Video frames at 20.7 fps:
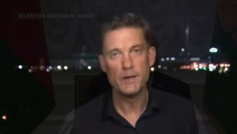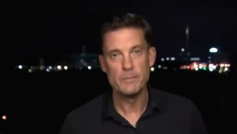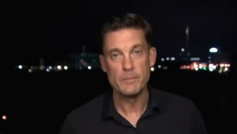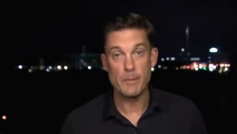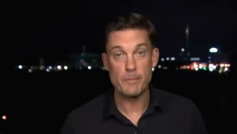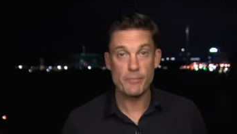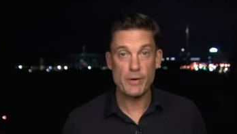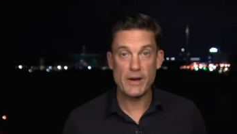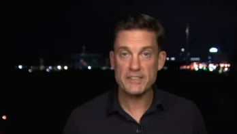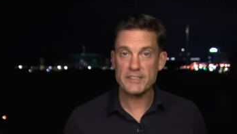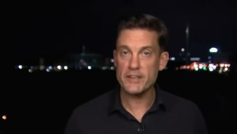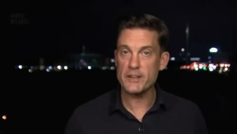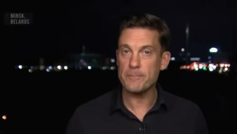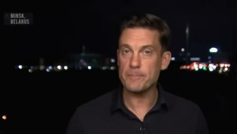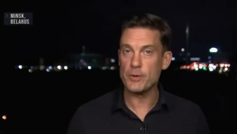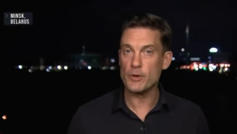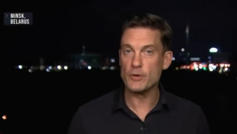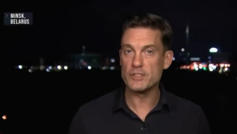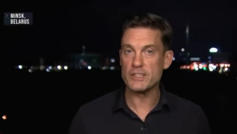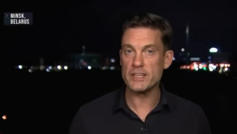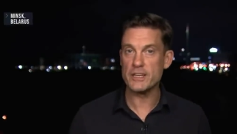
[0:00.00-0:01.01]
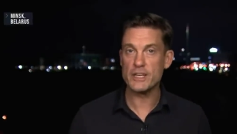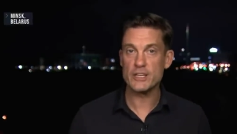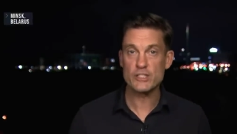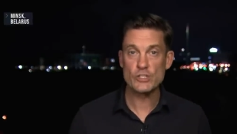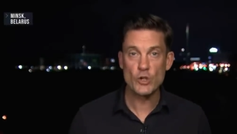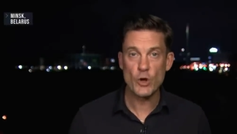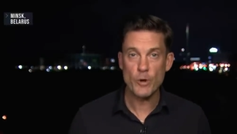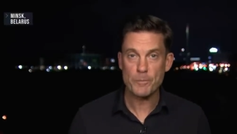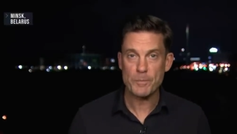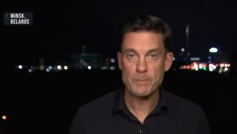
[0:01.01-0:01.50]
But President Putin
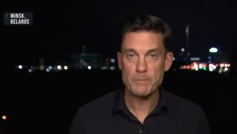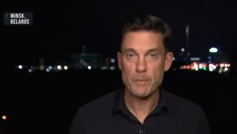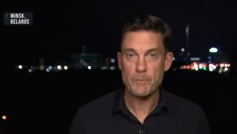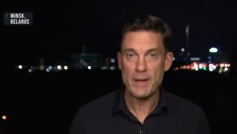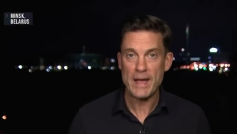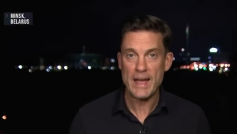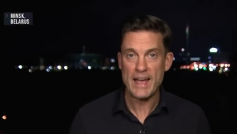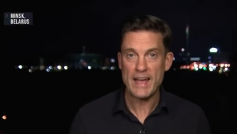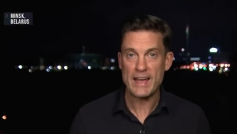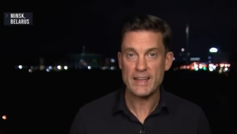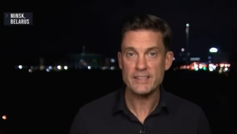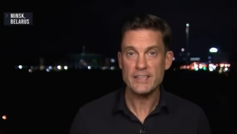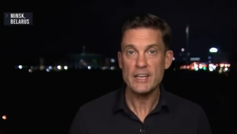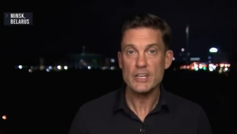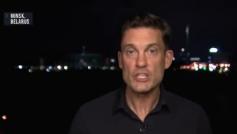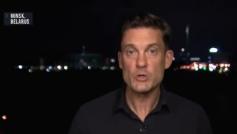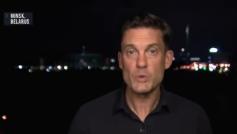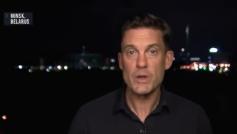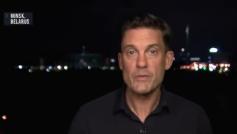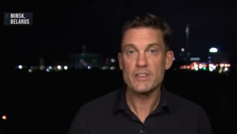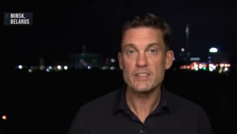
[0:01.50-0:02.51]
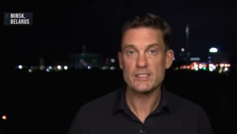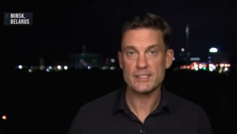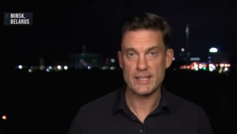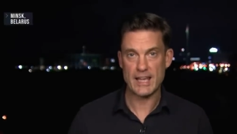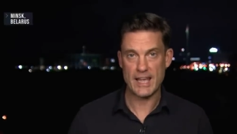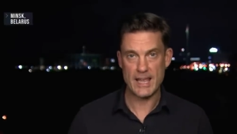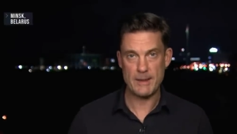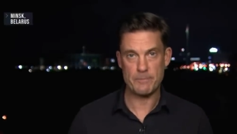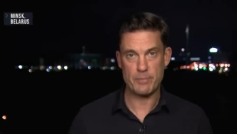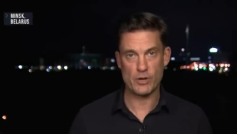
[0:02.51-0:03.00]
has not been prepared to even
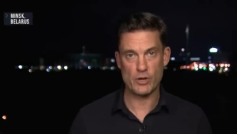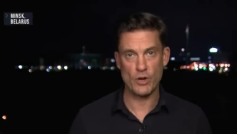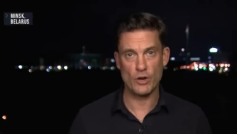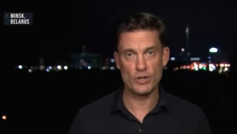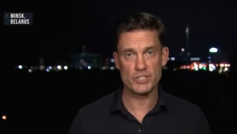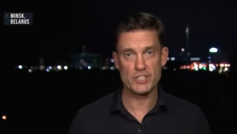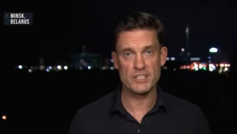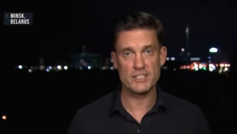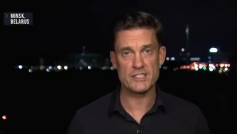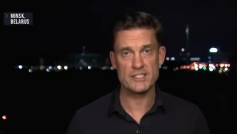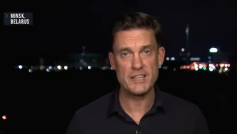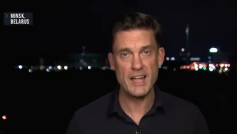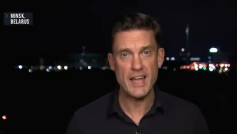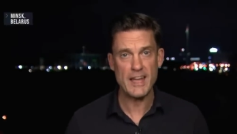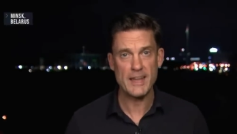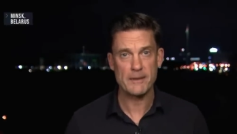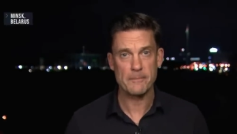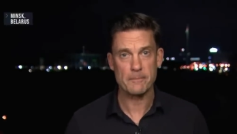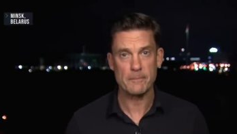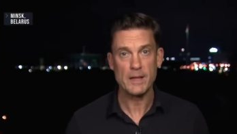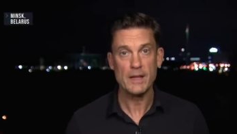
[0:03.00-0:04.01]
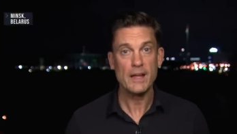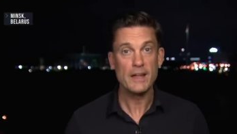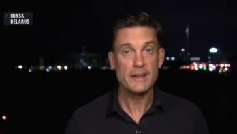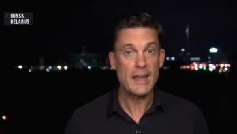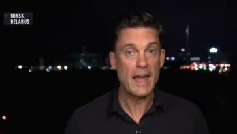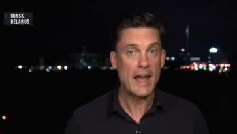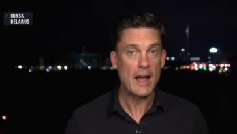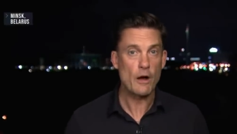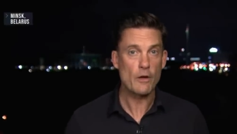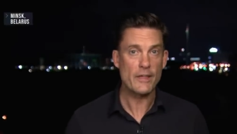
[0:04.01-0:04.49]
say Prigozhin's name.
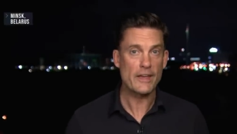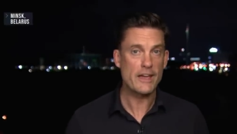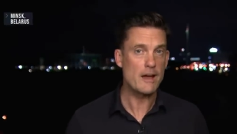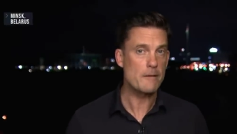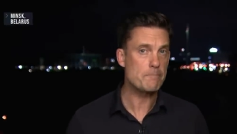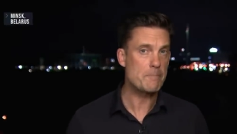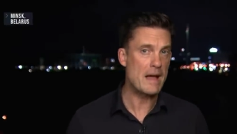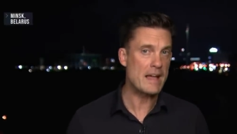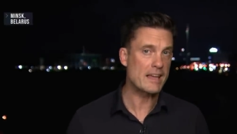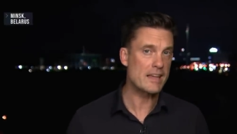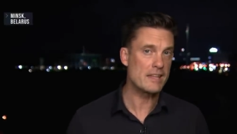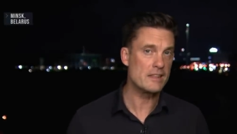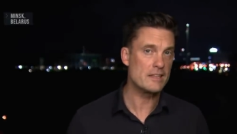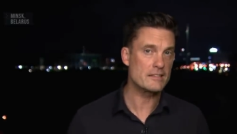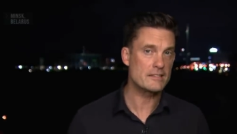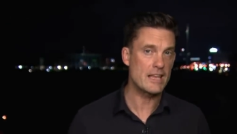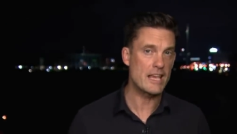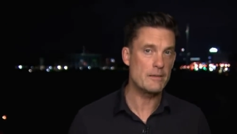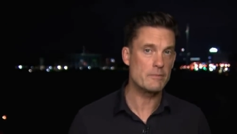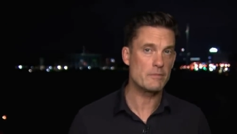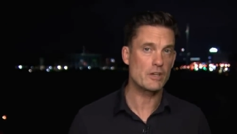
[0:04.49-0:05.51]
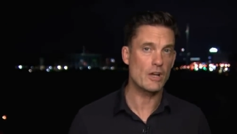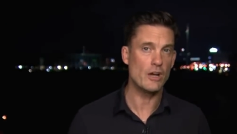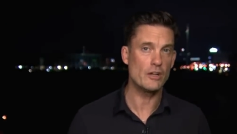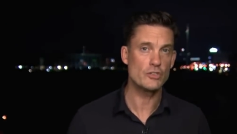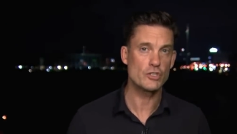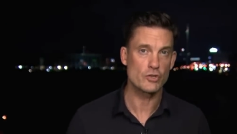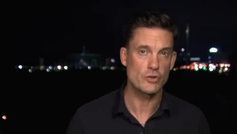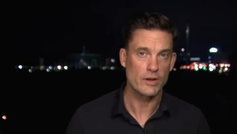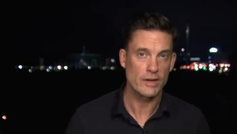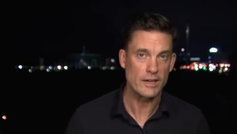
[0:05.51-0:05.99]
Now they are back in the same
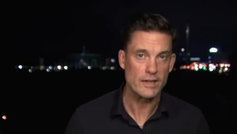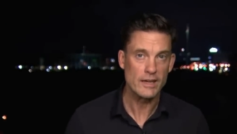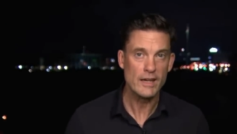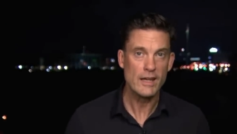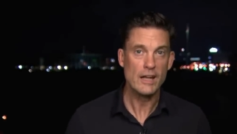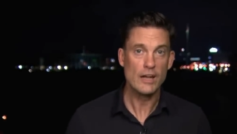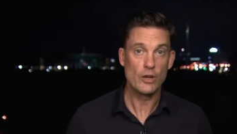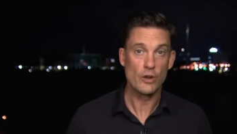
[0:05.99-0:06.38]
country.